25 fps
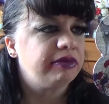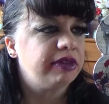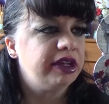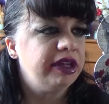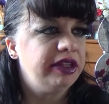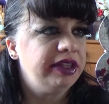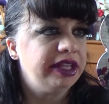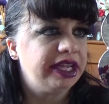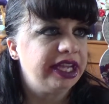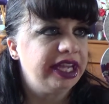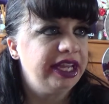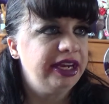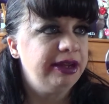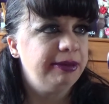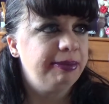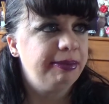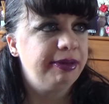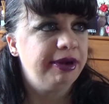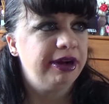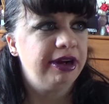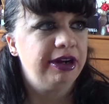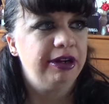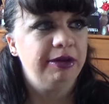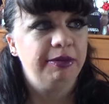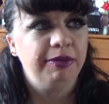the kind of
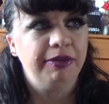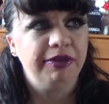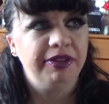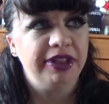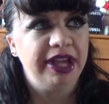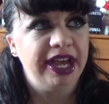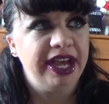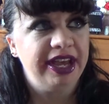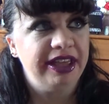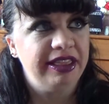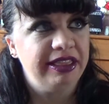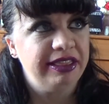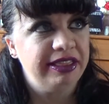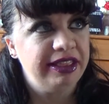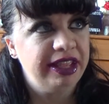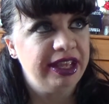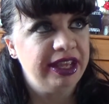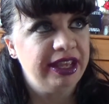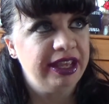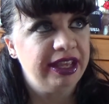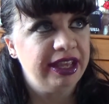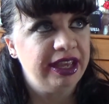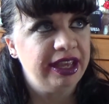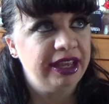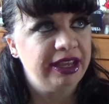purple that I
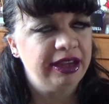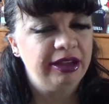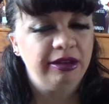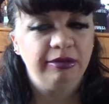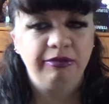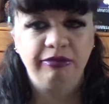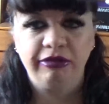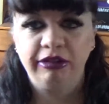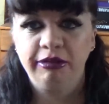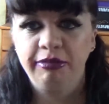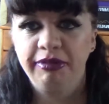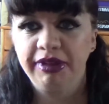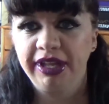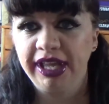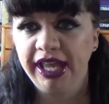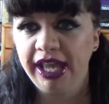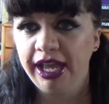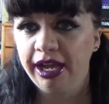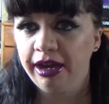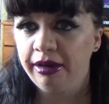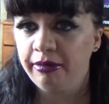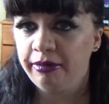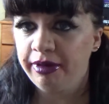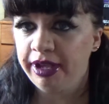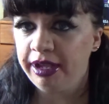think I could probably get
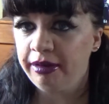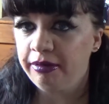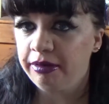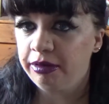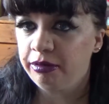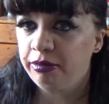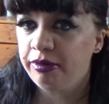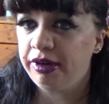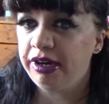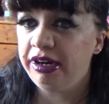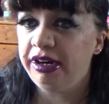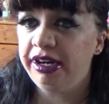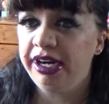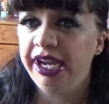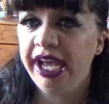away with wearing